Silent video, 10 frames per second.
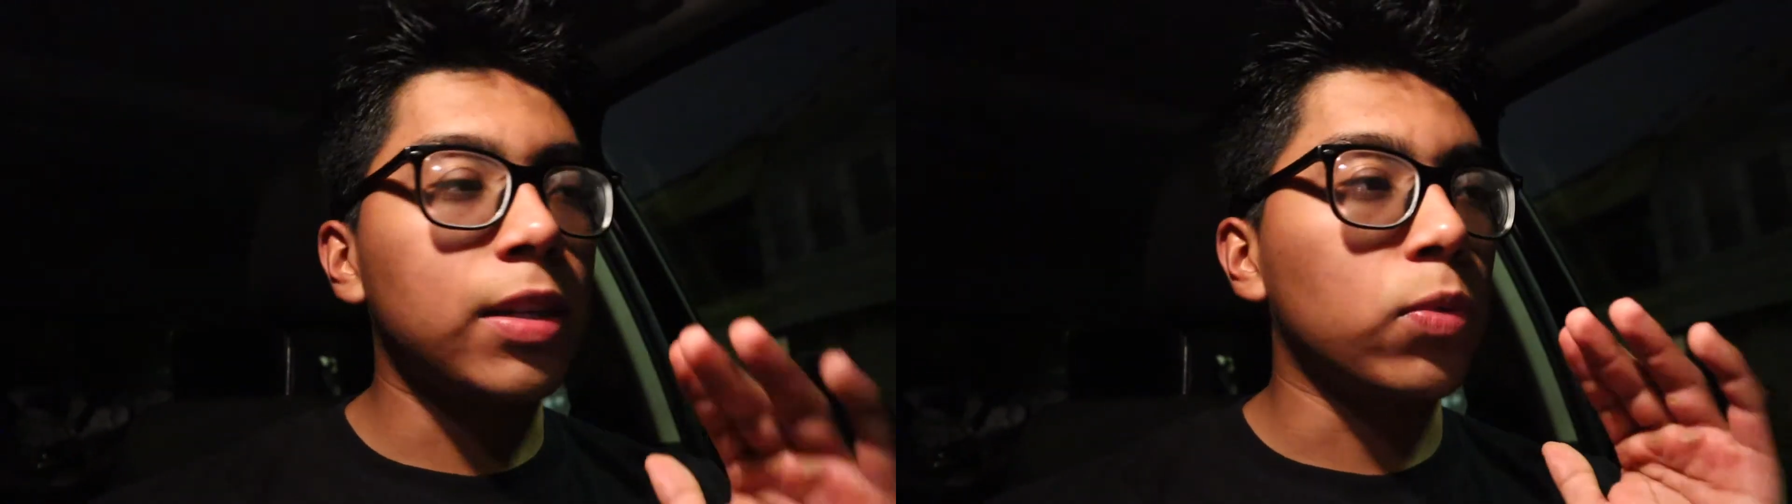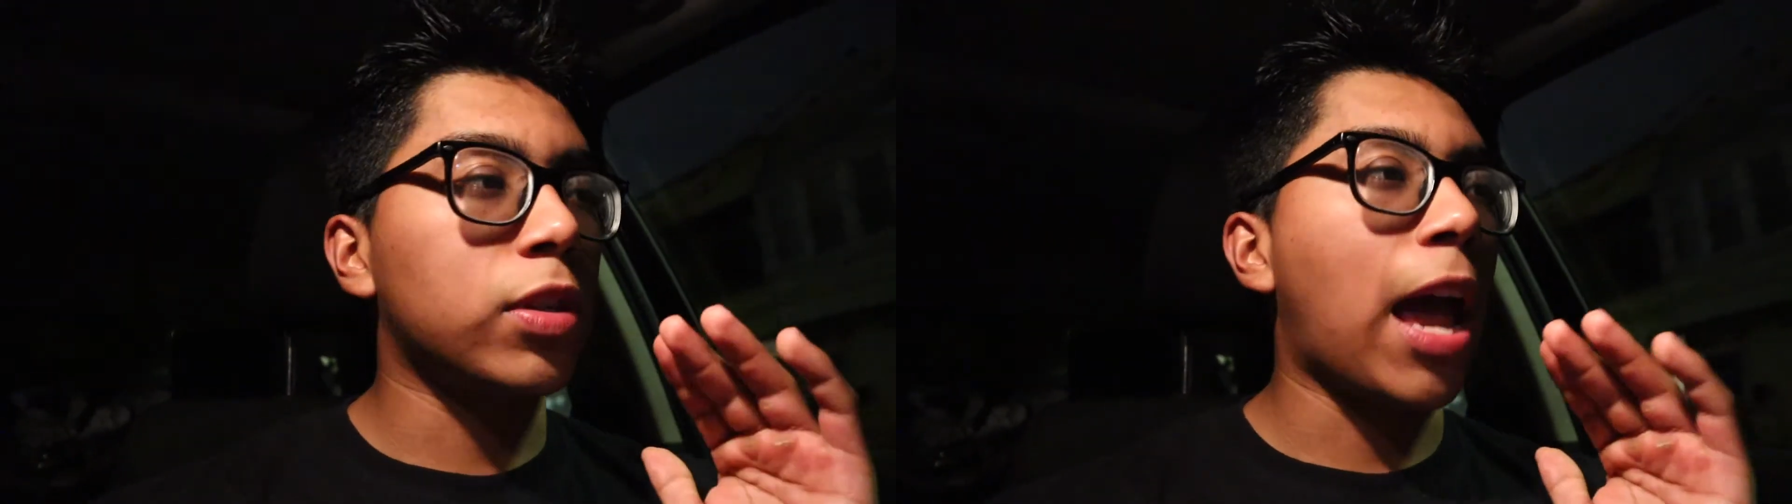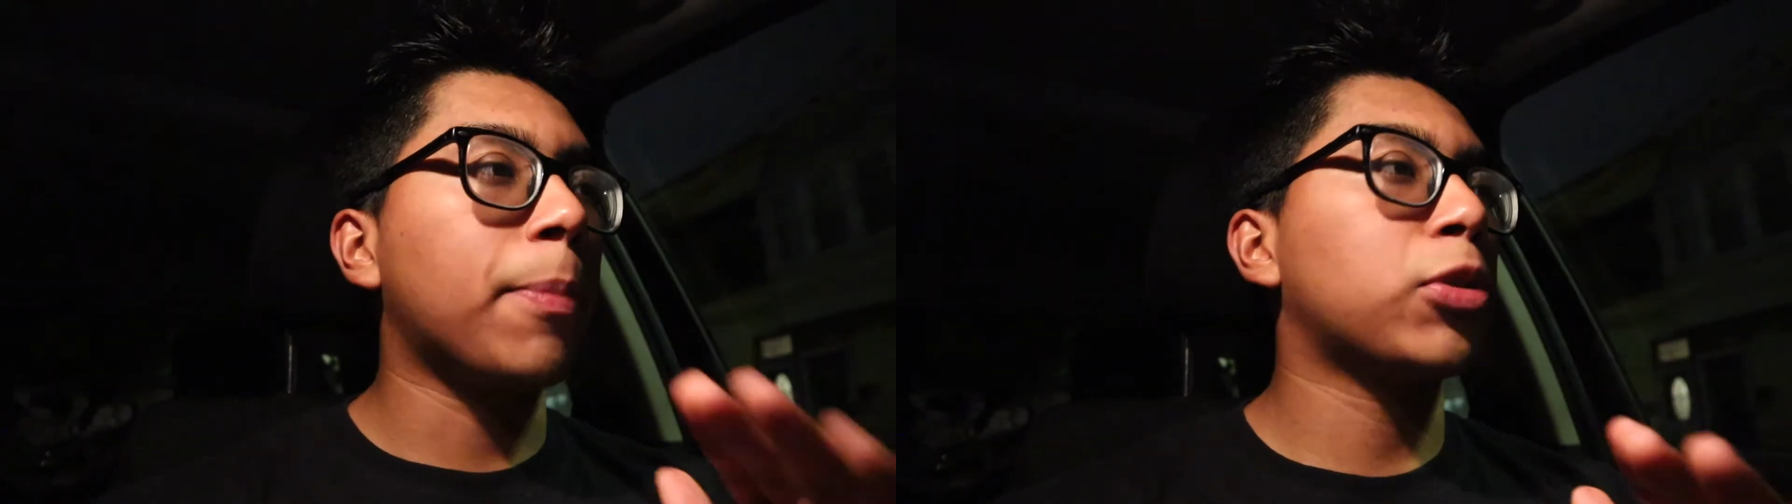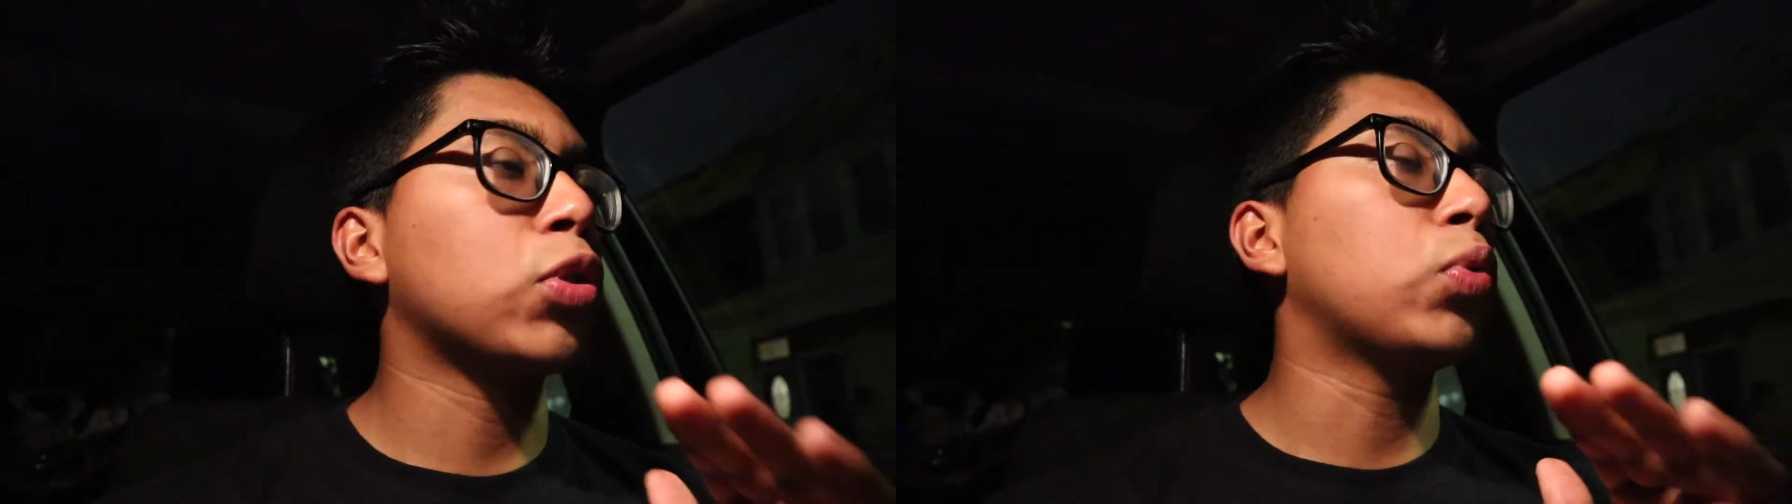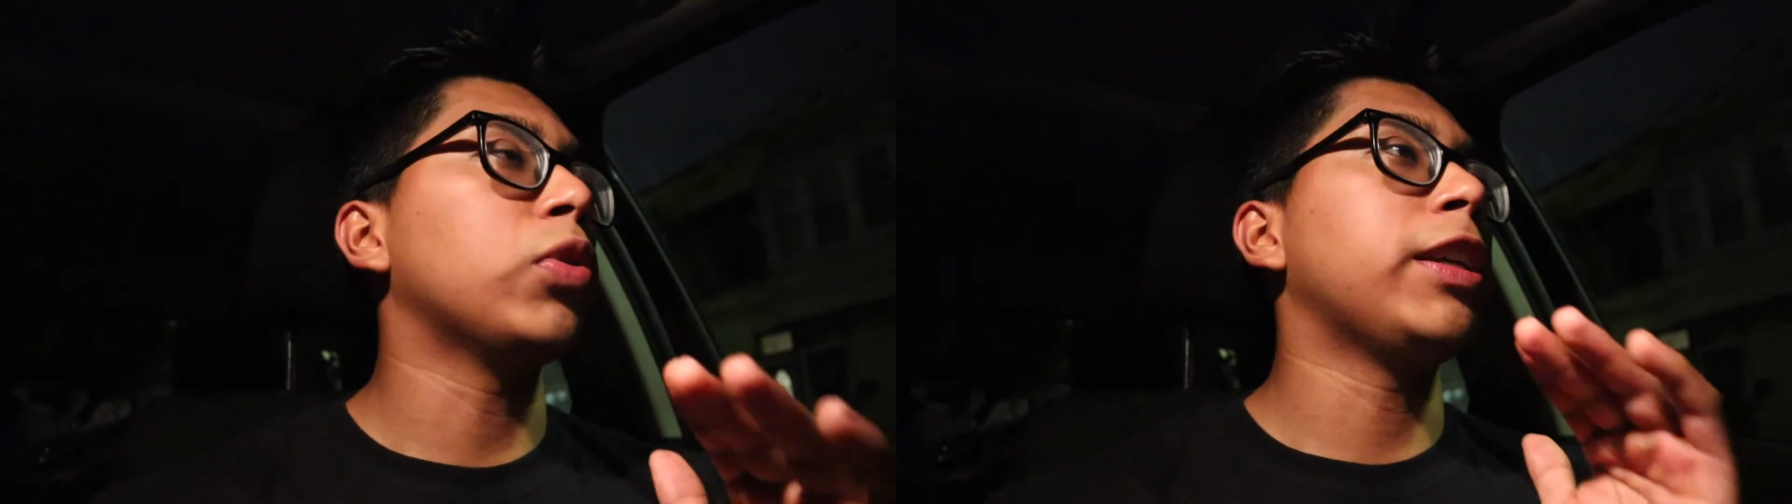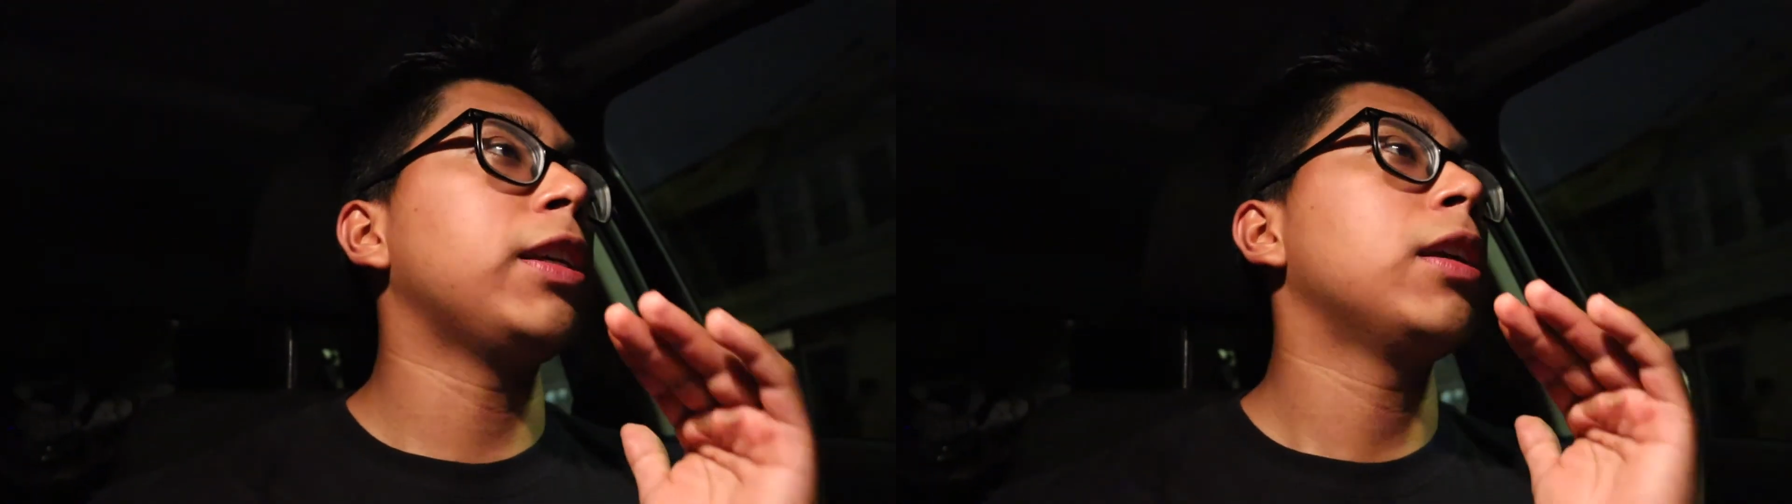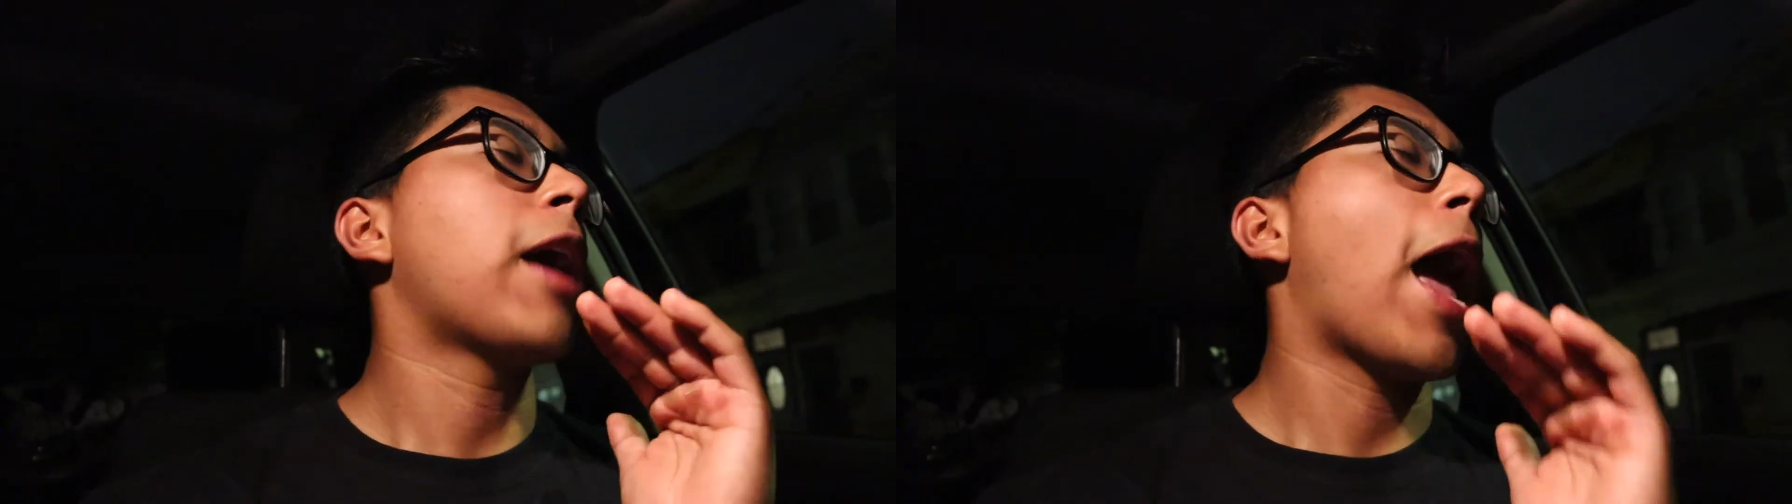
It was absolutely,